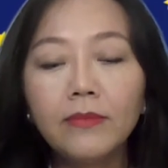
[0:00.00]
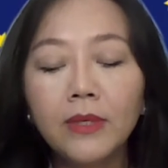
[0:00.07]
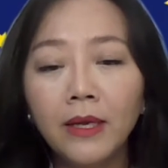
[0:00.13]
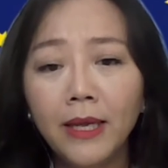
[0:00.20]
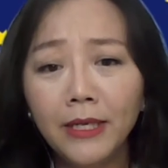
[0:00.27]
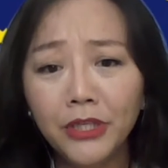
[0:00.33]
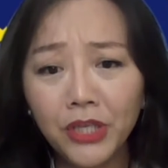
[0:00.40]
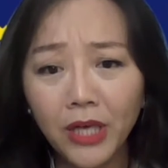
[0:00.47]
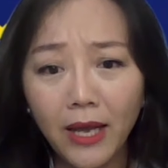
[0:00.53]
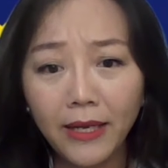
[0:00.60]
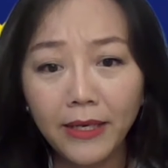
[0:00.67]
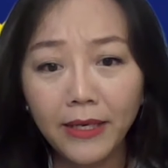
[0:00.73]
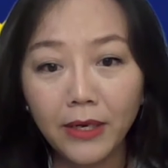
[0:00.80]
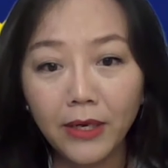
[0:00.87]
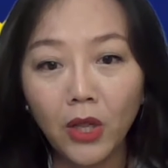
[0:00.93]
in
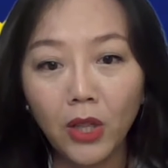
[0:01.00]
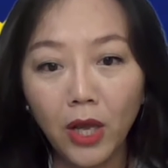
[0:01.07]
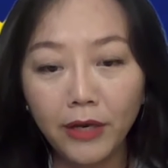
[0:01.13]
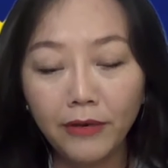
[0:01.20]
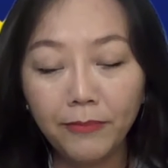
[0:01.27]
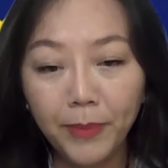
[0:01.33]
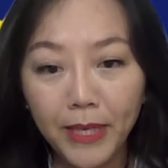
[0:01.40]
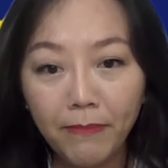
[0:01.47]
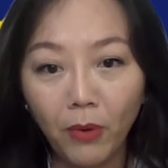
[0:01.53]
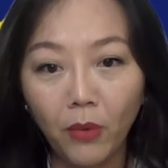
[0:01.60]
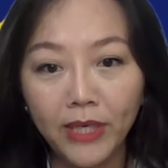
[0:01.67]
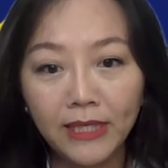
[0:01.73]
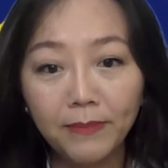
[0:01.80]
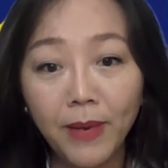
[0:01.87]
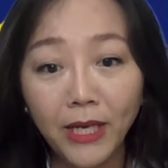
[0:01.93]
China, a lot of people,
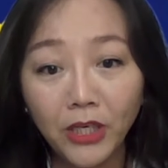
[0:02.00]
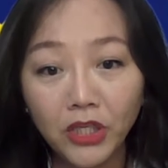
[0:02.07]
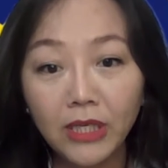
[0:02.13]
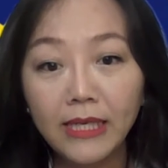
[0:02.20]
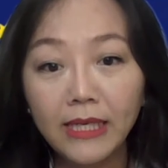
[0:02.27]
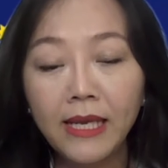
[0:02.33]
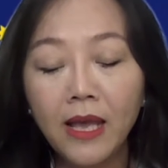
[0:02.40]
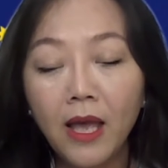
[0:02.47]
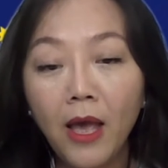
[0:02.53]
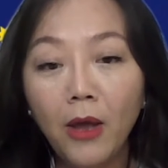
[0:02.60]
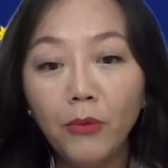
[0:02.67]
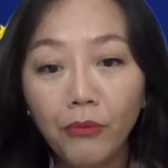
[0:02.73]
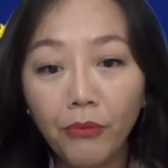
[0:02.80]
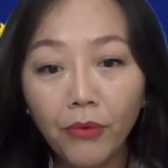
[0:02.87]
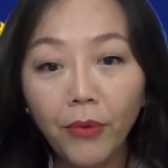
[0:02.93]
especially
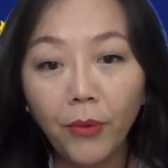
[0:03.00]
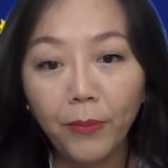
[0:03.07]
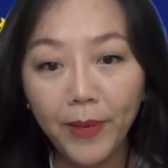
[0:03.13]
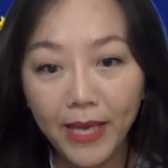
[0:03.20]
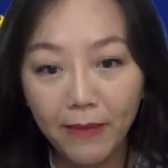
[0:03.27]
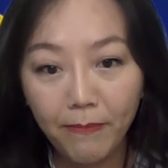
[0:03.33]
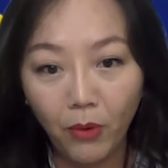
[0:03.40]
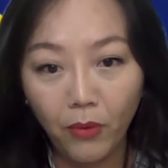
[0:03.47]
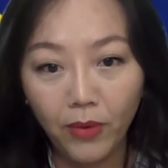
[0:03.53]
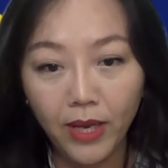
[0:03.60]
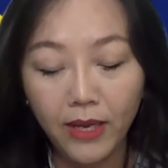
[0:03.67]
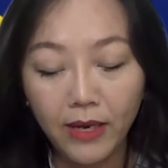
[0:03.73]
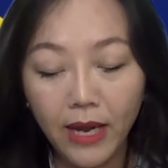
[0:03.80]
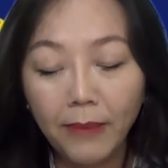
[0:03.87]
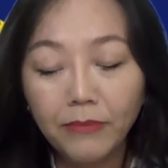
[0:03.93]
rural people,
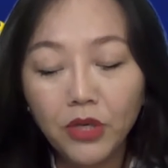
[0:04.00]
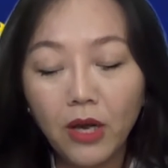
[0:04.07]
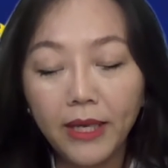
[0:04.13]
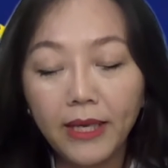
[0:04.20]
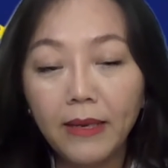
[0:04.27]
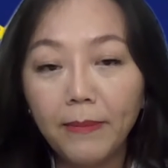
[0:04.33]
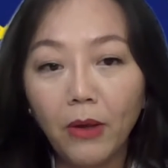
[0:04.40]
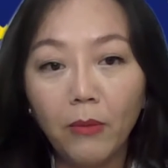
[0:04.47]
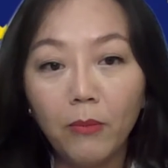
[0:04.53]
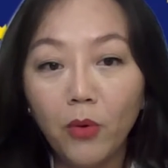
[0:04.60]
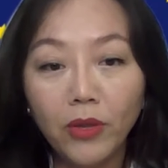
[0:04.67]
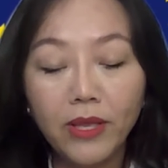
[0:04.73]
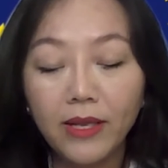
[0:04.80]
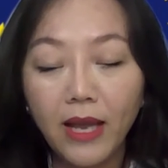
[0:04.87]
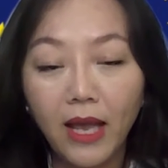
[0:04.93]
and I'm talking about more
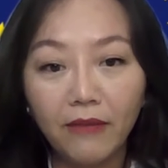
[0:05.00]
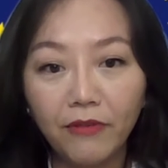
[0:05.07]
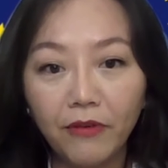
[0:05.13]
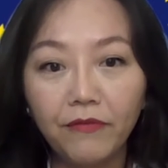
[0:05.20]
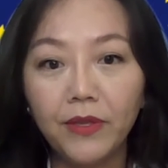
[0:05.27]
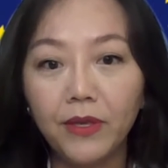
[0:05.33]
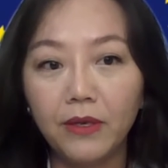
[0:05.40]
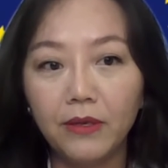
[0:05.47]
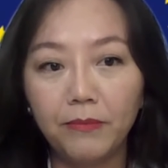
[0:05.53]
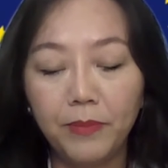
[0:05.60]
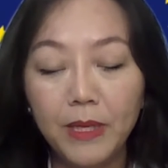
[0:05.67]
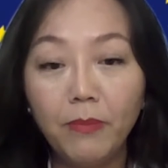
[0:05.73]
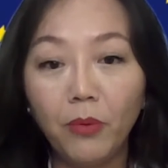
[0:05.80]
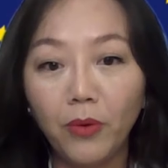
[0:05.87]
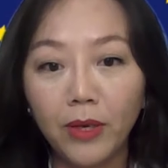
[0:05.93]
than half of the
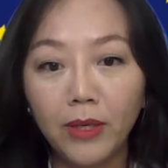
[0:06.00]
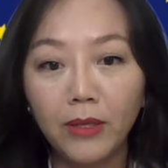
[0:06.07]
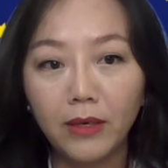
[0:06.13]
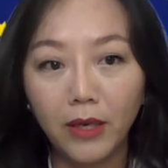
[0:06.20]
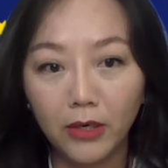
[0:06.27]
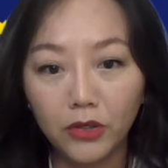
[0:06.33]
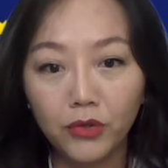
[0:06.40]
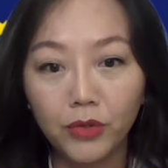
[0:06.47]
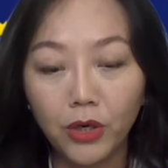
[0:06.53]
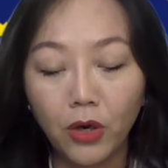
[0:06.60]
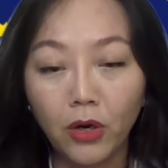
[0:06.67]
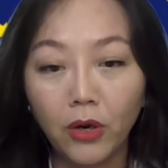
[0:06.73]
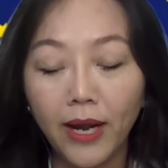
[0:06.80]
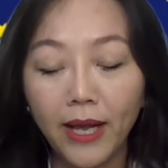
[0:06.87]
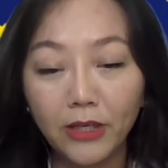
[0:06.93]
people in the country
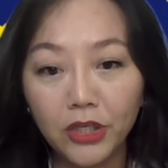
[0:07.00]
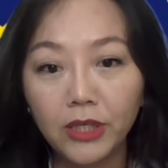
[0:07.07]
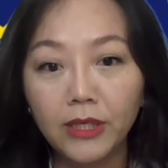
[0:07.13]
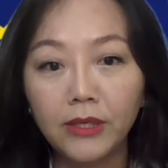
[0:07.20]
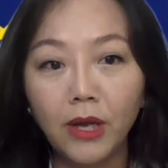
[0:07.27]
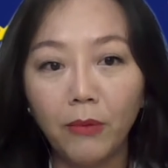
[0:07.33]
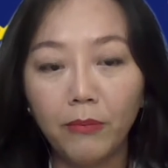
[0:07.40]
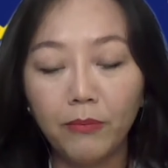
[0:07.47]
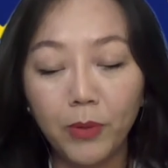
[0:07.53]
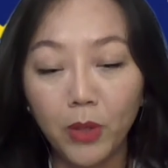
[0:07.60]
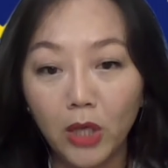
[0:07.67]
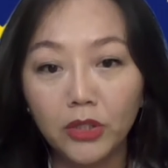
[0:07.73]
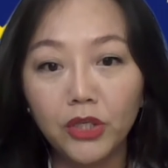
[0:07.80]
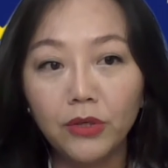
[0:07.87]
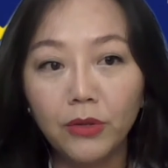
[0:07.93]
are actually
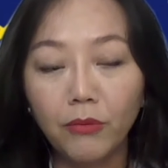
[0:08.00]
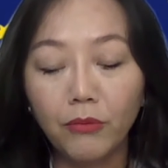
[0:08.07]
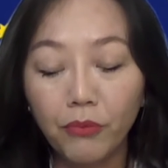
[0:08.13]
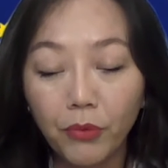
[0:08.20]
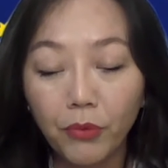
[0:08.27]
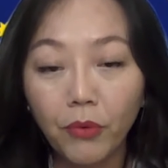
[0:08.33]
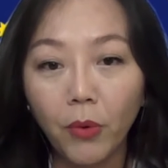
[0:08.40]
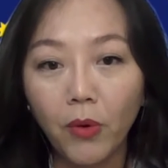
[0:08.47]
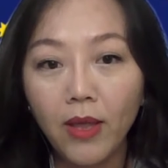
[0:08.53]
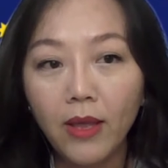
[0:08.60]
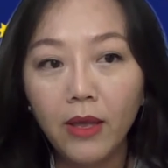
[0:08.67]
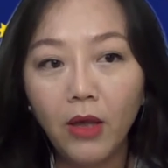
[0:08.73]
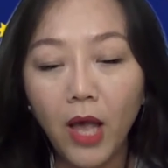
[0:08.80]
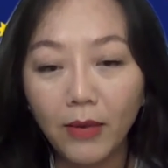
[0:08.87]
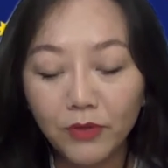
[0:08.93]
belong to the rural
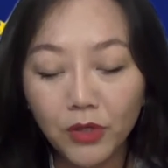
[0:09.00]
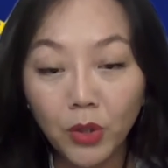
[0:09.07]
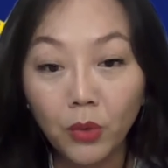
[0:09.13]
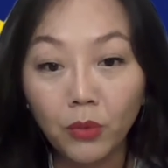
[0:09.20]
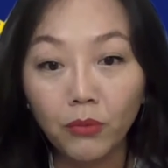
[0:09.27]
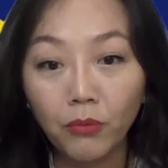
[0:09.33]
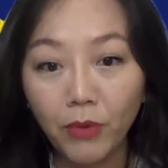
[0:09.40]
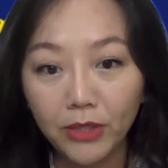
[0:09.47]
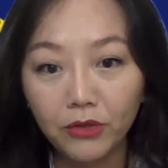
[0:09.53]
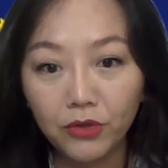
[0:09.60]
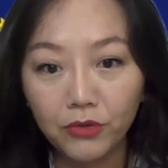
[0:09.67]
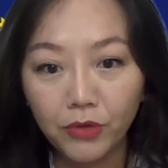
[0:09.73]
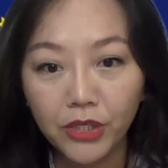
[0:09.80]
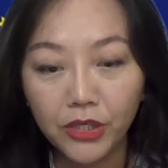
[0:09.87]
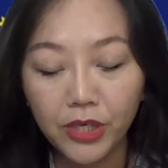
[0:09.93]
household
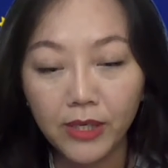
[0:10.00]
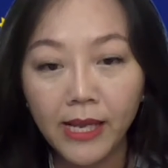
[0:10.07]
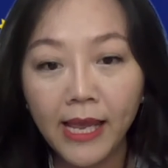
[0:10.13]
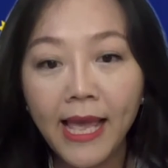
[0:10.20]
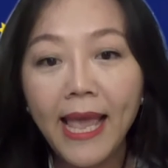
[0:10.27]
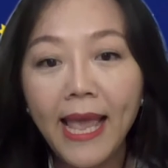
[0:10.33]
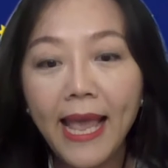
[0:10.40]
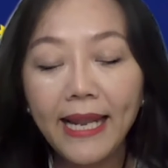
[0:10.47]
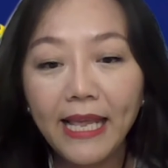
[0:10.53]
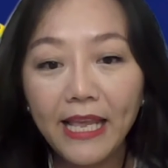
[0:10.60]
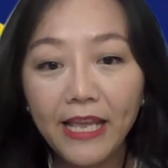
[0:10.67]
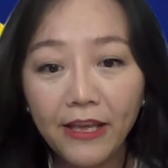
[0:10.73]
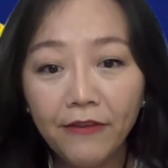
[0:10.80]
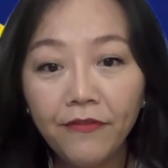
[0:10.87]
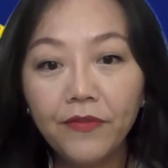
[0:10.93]
registration. And
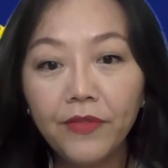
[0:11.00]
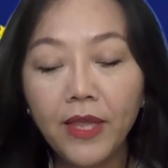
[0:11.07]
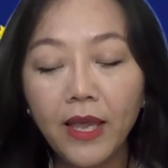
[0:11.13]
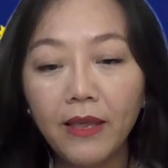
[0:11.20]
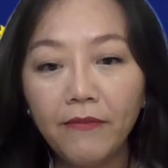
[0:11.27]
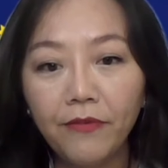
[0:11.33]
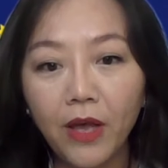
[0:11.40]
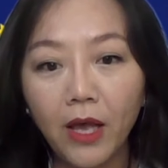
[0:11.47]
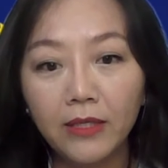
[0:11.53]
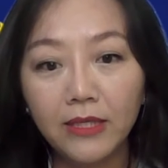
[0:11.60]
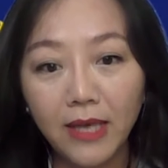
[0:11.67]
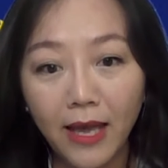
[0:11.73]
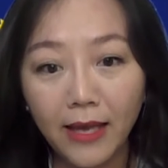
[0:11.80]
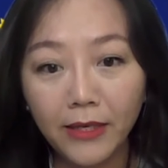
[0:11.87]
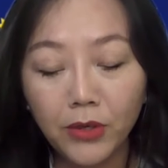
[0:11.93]
if they've
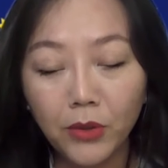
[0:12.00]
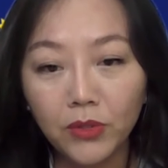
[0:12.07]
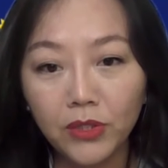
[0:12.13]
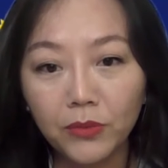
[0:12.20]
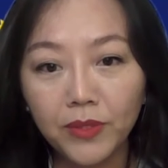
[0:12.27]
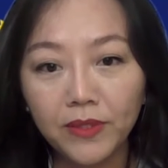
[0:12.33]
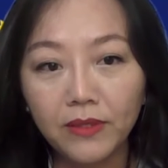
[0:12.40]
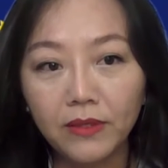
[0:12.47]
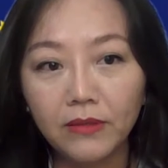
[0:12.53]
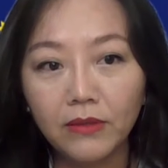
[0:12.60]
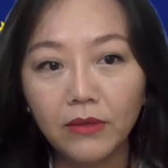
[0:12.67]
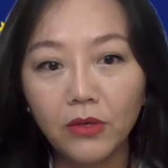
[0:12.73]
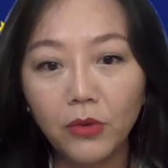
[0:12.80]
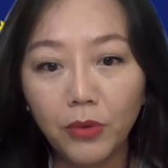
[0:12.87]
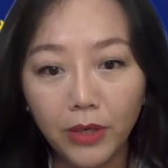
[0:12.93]
diagnosed with a
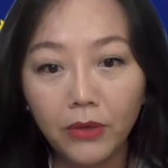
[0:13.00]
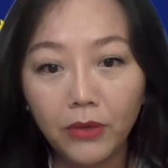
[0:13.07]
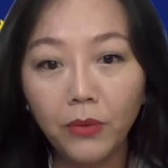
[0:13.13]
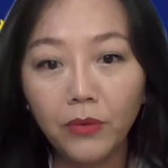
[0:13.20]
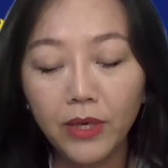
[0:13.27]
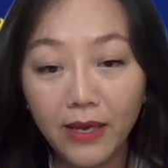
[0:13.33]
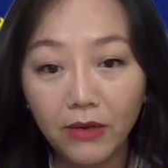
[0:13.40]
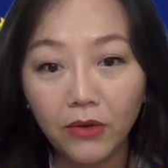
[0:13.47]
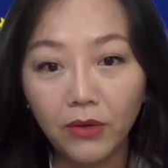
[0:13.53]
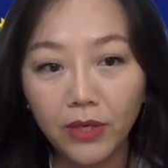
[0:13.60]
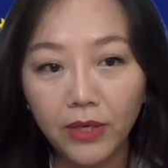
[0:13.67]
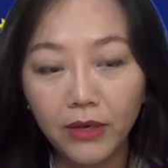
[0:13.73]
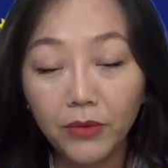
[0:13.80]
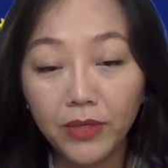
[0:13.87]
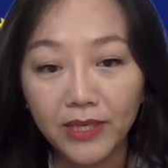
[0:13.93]
critical
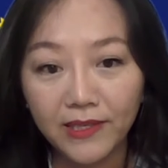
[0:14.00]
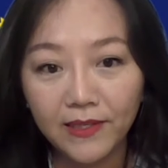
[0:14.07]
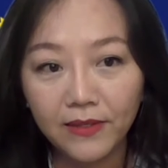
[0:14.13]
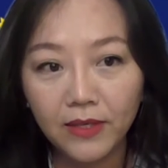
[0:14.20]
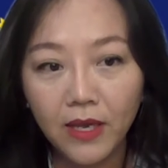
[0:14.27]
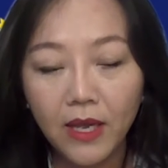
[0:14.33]
illness,